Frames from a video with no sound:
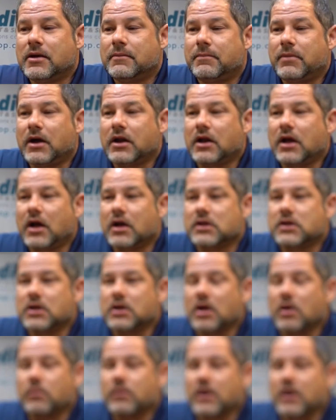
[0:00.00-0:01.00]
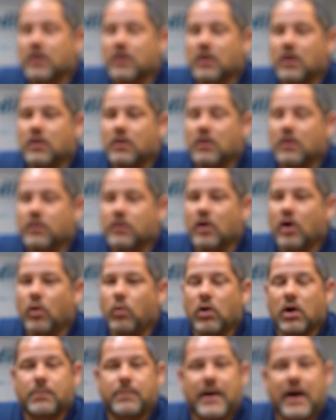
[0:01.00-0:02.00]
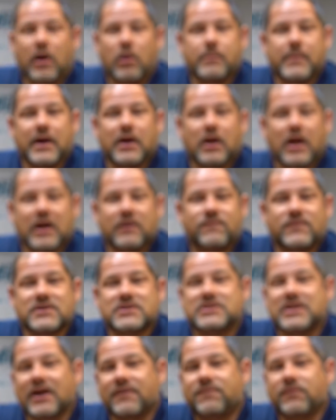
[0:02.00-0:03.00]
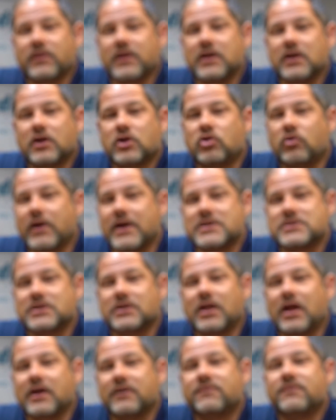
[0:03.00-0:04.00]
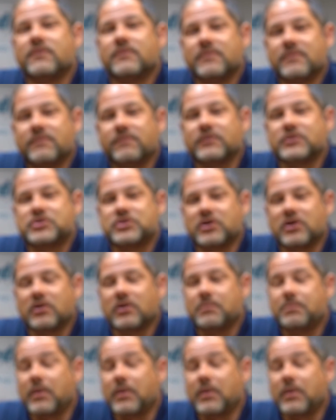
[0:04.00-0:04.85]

But, you know, the OR Biomed life is definitely a crazy life, for sure.